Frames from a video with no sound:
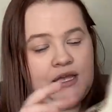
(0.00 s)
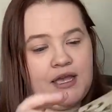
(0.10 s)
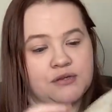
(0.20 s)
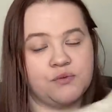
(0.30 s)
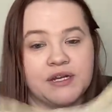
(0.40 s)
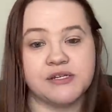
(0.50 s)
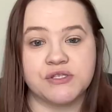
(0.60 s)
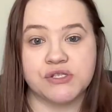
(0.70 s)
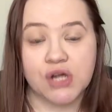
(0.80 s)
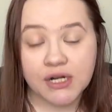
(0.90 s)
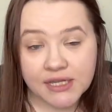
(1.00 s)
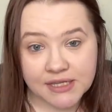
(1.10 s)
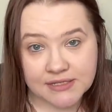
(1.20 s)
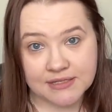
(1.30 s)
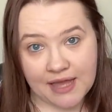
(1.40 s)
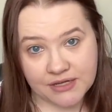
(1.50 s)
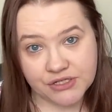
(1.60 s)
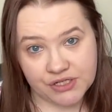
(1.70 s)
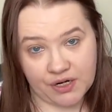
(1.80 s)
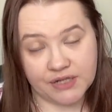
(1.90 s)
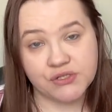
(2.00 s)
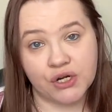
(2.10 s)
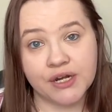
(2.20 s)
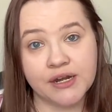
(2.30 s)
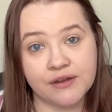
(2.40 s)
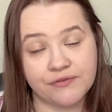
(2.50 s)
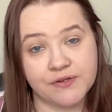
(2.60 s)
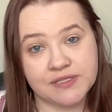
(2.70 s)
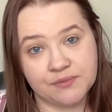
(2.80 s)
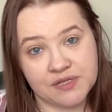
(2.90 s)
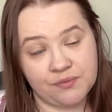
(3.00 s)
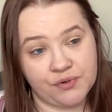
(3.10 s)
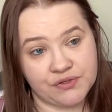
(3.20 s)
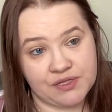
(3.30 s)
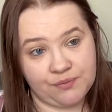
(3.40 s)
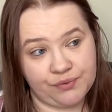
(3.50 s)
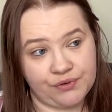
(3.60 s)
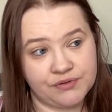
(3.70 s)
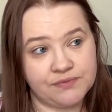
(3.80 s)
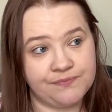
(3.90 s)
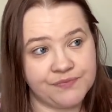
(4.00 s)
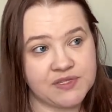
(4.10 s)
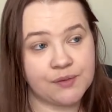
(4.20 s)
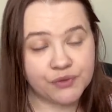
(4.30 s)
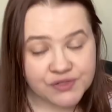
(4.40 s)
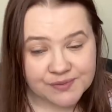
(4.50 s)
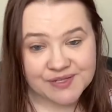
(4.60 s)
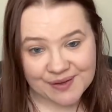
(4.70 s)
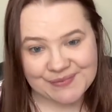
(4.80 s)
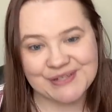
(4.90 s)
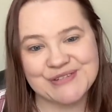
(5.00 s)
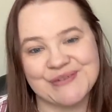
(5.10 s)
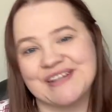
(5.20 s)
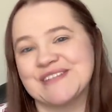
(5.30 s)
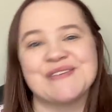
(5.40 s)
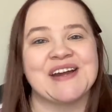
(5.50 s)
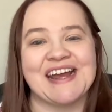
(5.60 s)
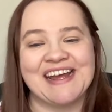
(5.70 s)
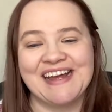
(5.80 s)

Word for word: And when I started this last year, I started it for September sample Sampler September 2020.